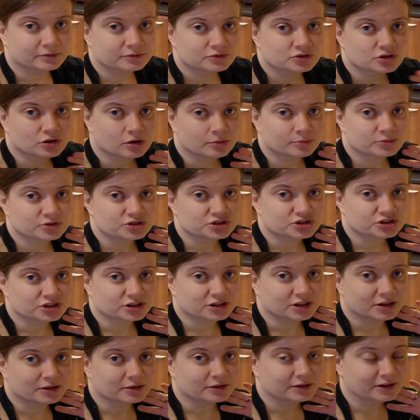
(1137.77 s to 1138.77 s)
So I'm just
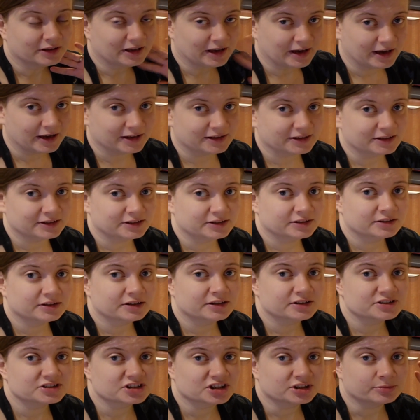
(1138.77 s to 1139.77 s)
gonna can it, and
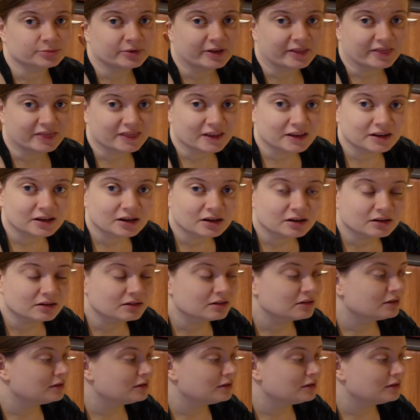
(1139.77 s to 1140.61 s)
it's gonna be thinner.